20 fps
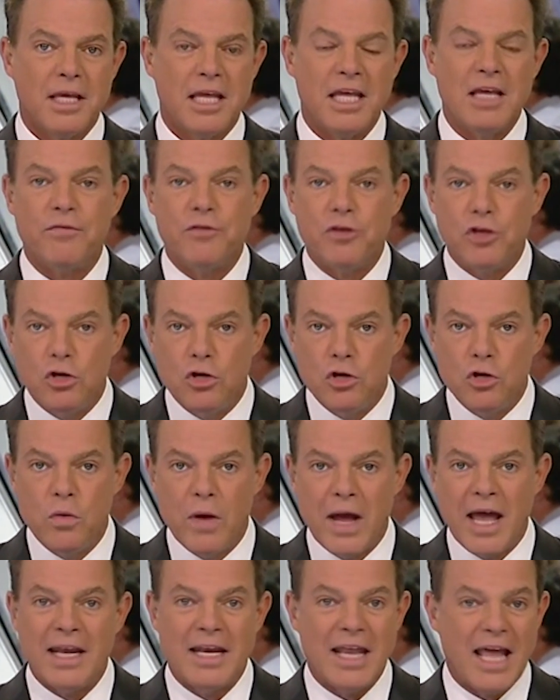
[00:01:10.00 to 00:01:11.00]
if
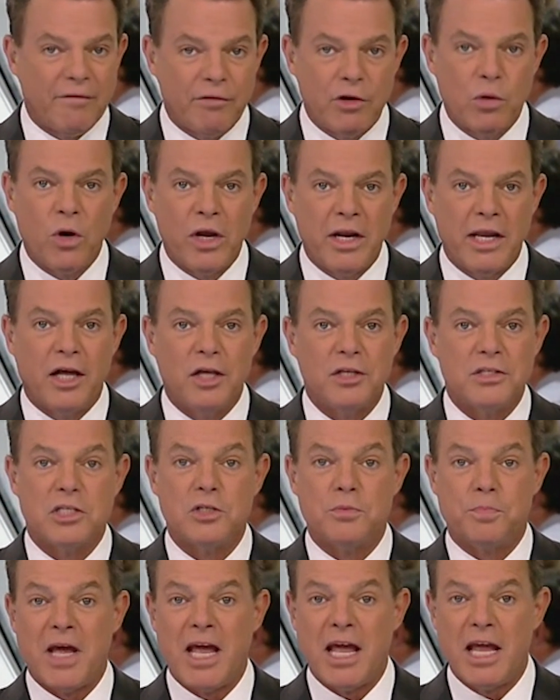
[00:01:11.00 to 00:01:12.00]
you and everyone else
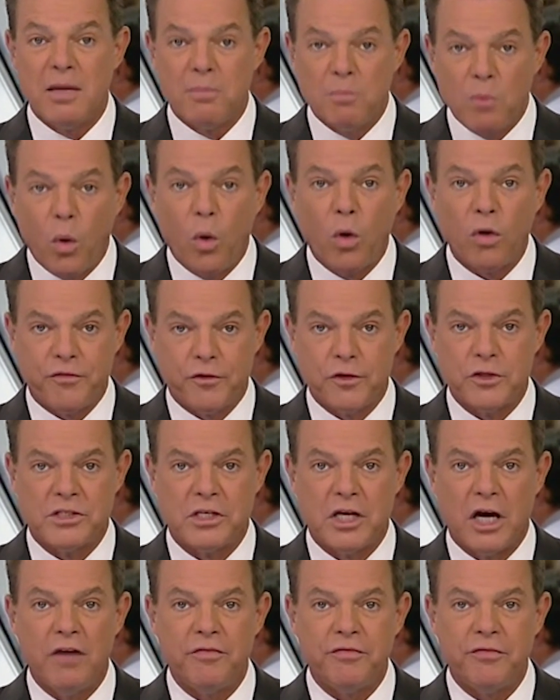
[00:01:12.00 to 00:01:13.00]
is paying more for
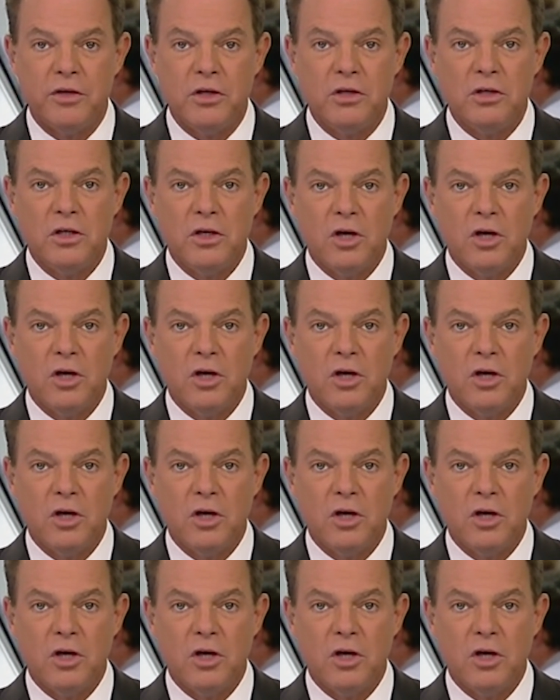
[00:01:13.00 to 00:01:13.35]
stuff,